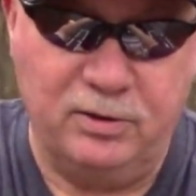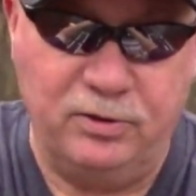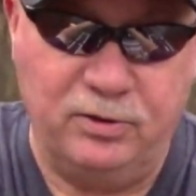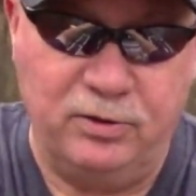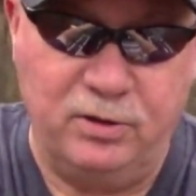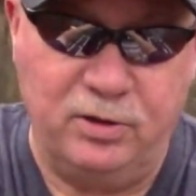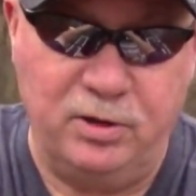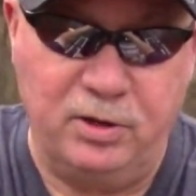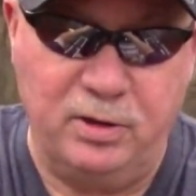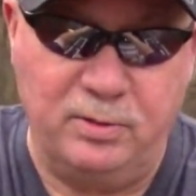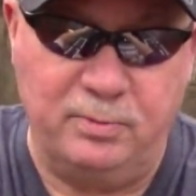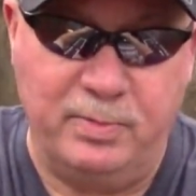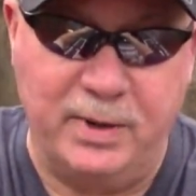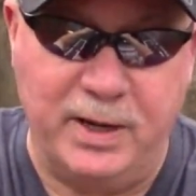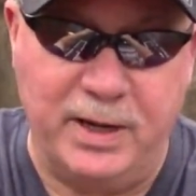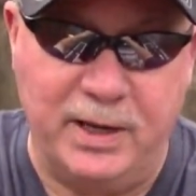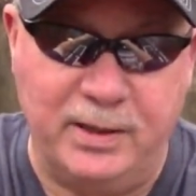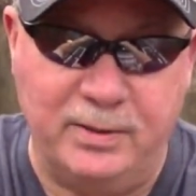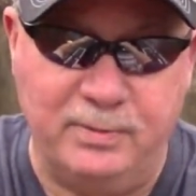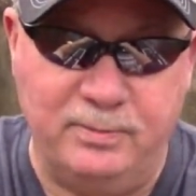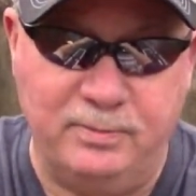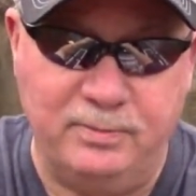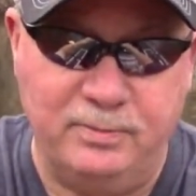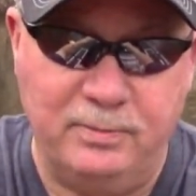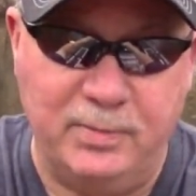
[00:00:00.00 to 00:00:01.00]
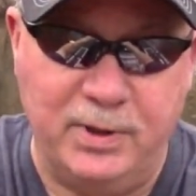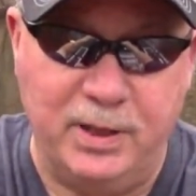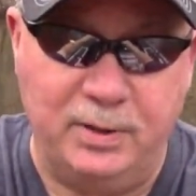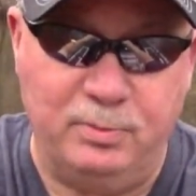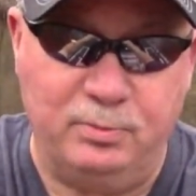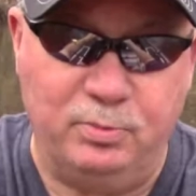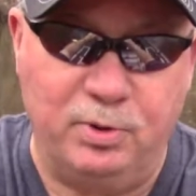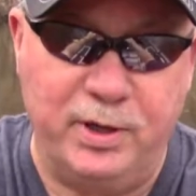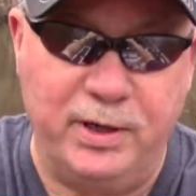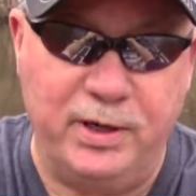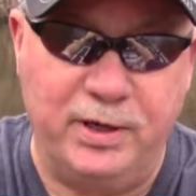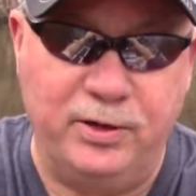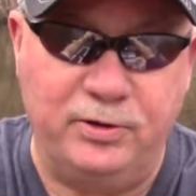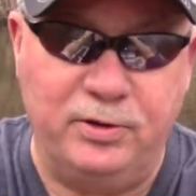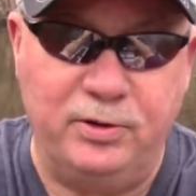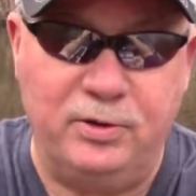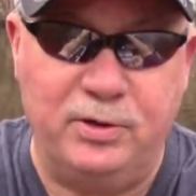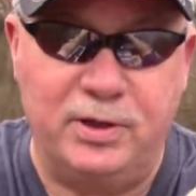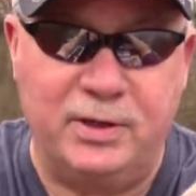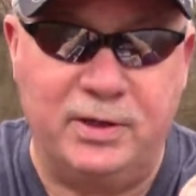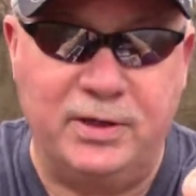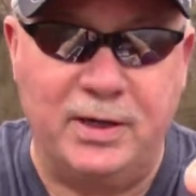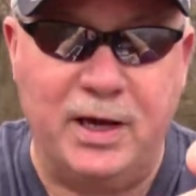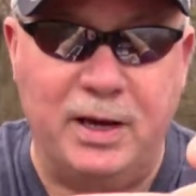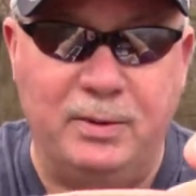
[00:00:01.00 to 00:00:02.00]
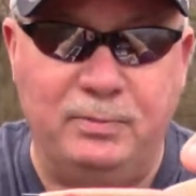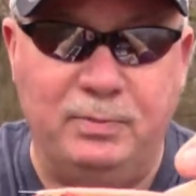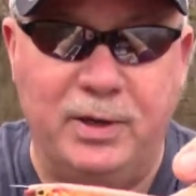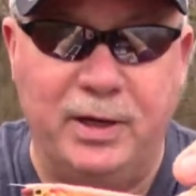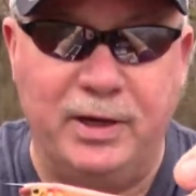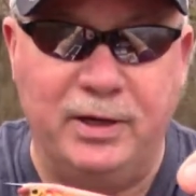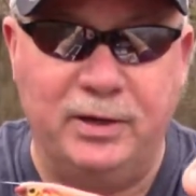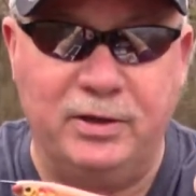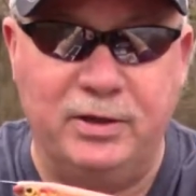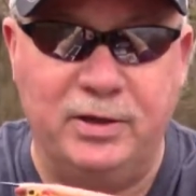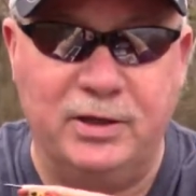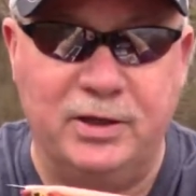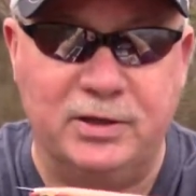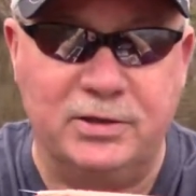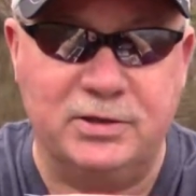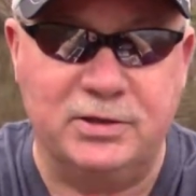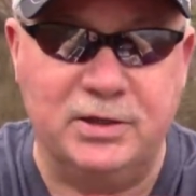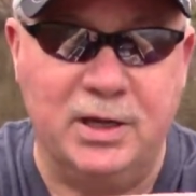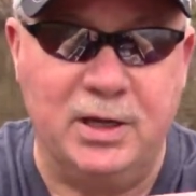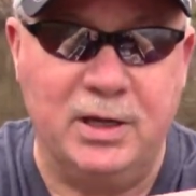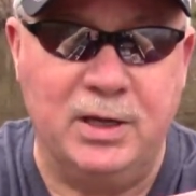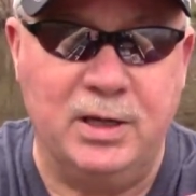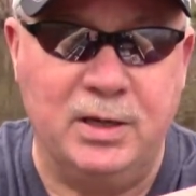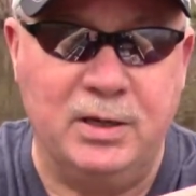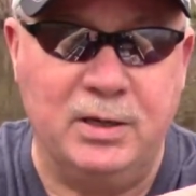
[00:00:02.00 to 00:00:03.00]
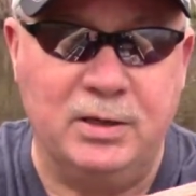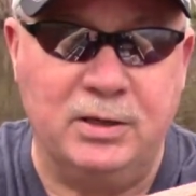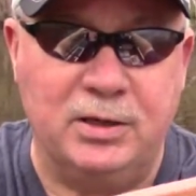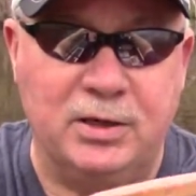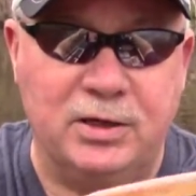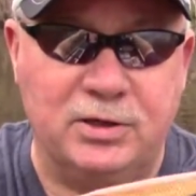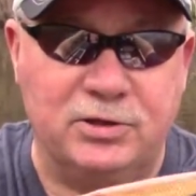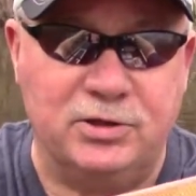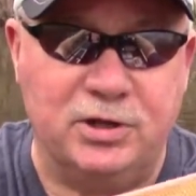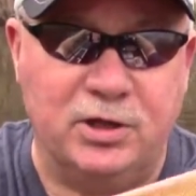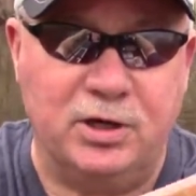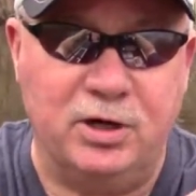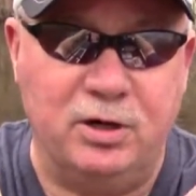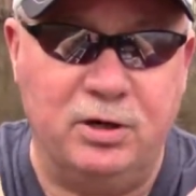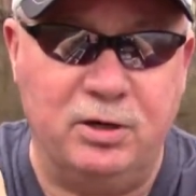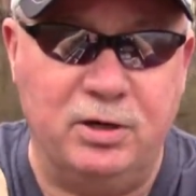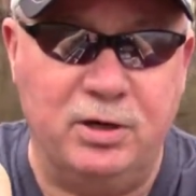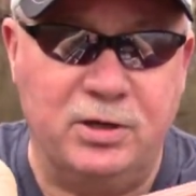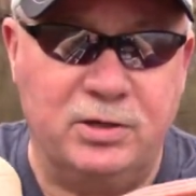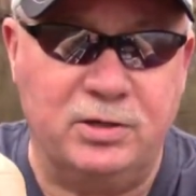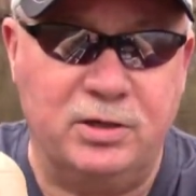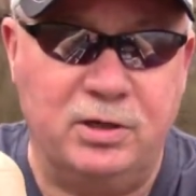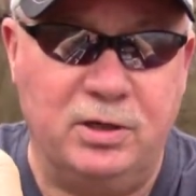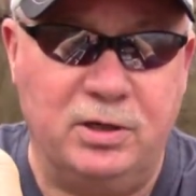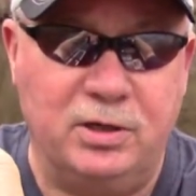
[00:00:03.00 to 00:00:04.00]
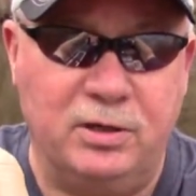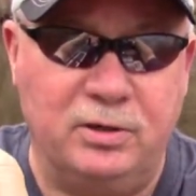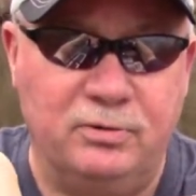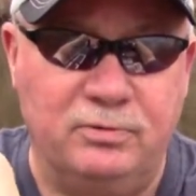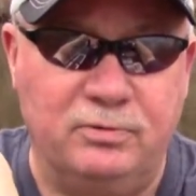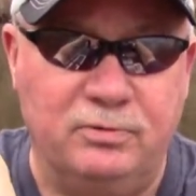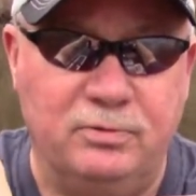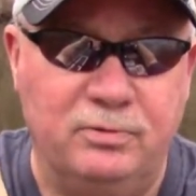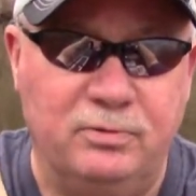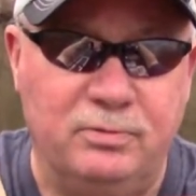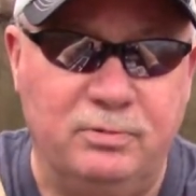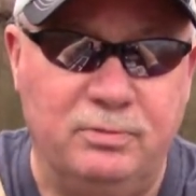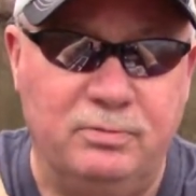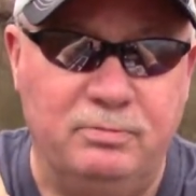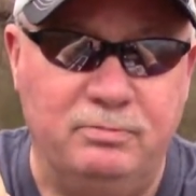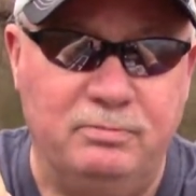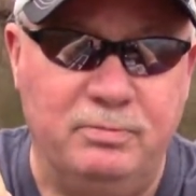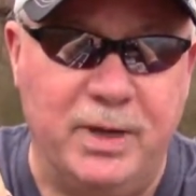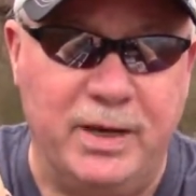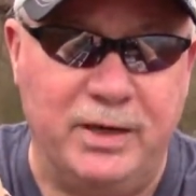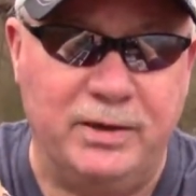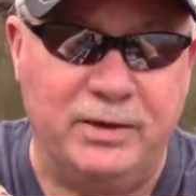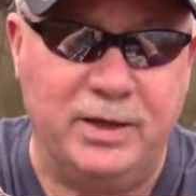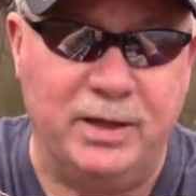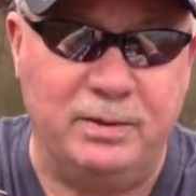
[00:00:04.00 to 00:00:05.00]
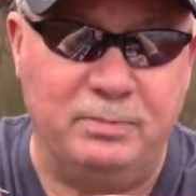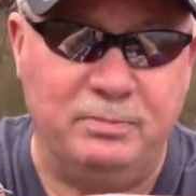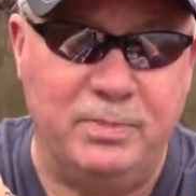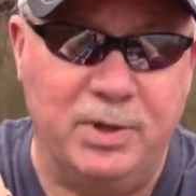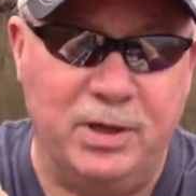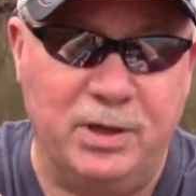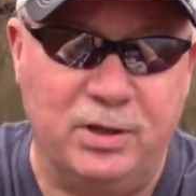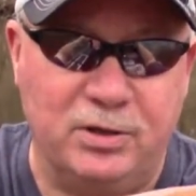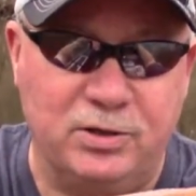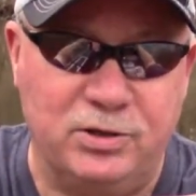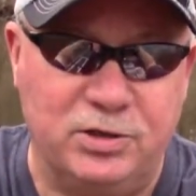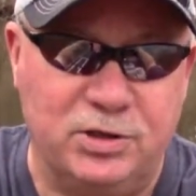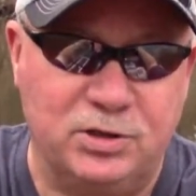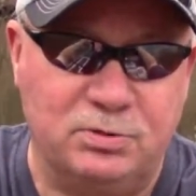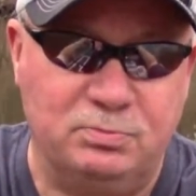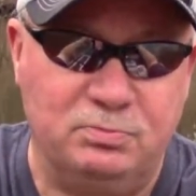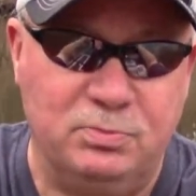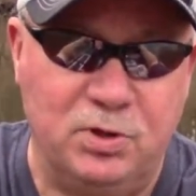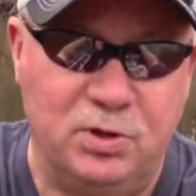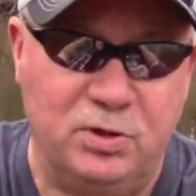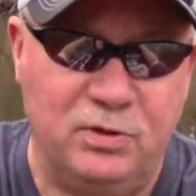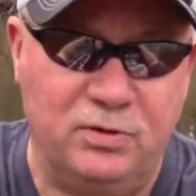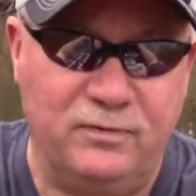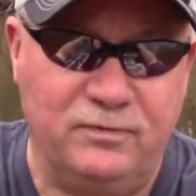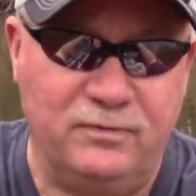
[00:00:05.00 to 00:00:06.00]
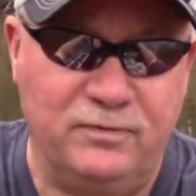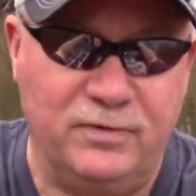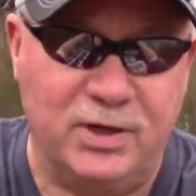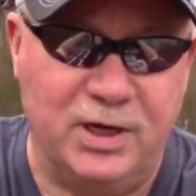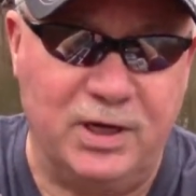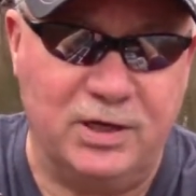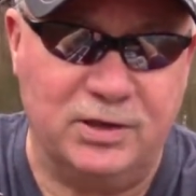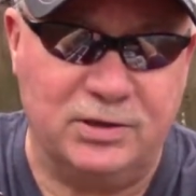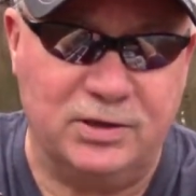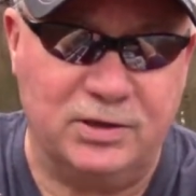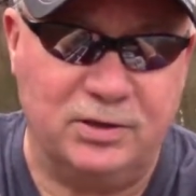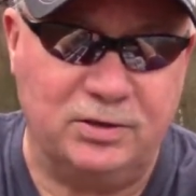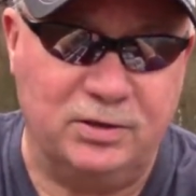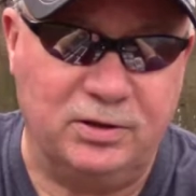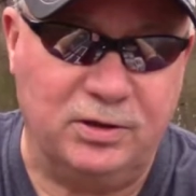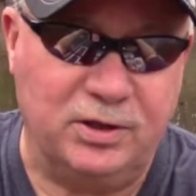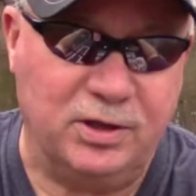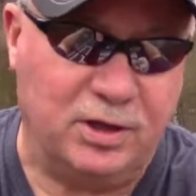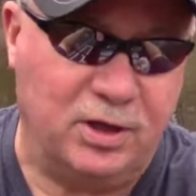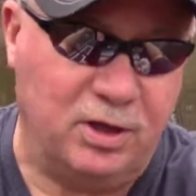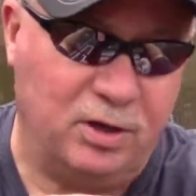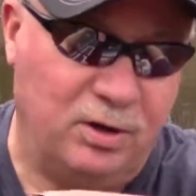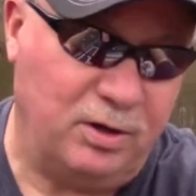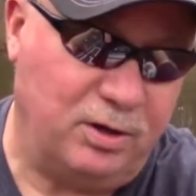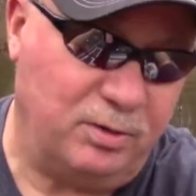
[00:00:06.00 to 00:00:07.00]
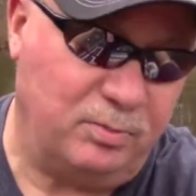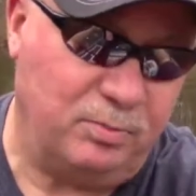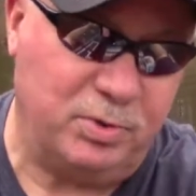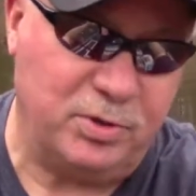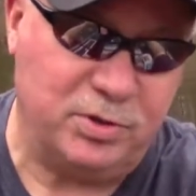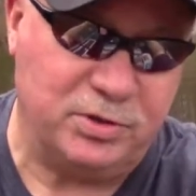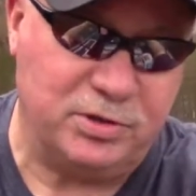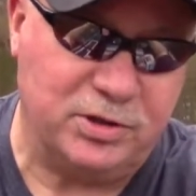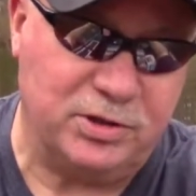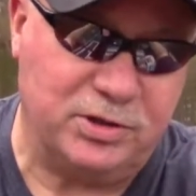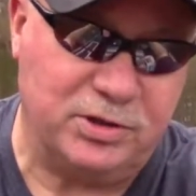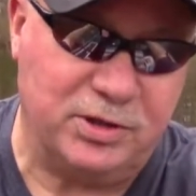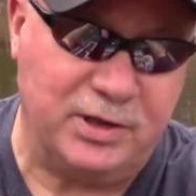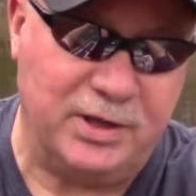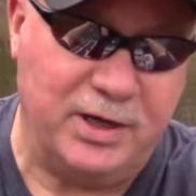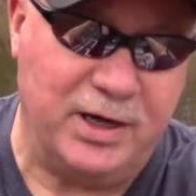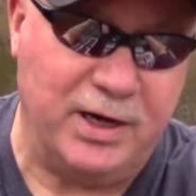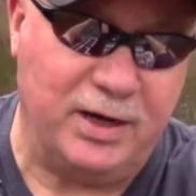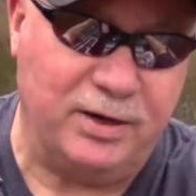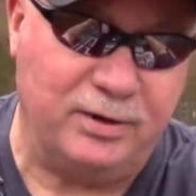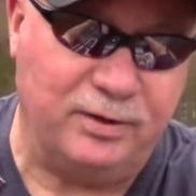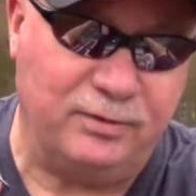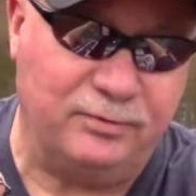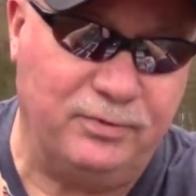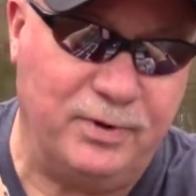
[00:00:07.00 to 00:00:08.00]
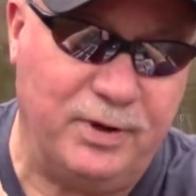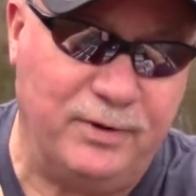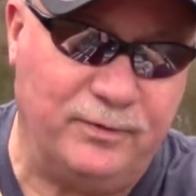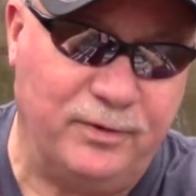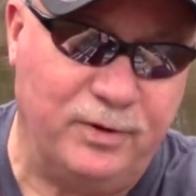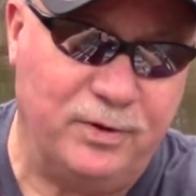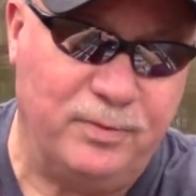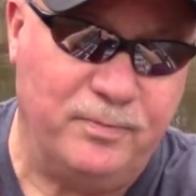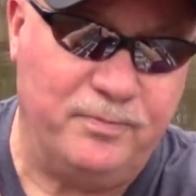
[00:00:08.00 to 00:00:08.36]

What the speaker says: through the bottom and bring it through the top like this, because the current's going to make that minnow just move as the current pushes it down the river.